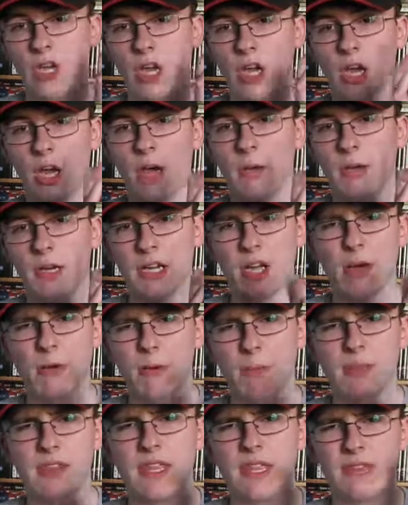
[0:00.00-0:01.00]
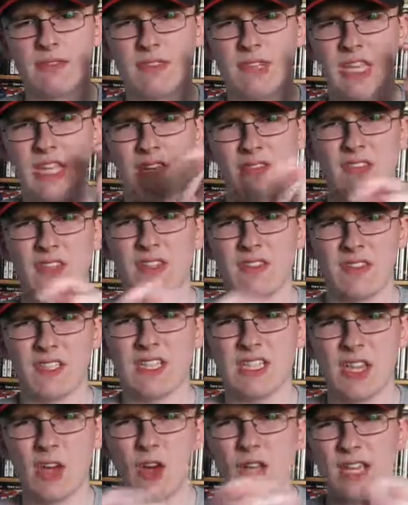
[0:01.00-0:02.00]
I can't remember the
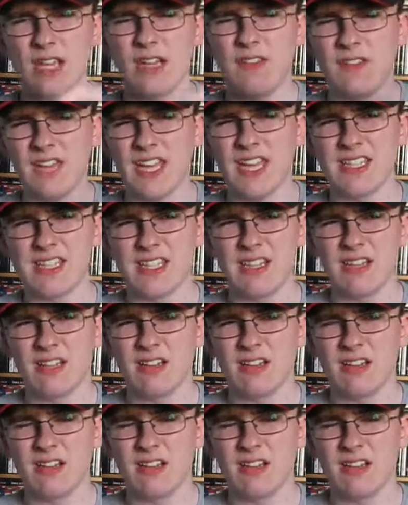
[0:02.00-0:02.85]
title of it.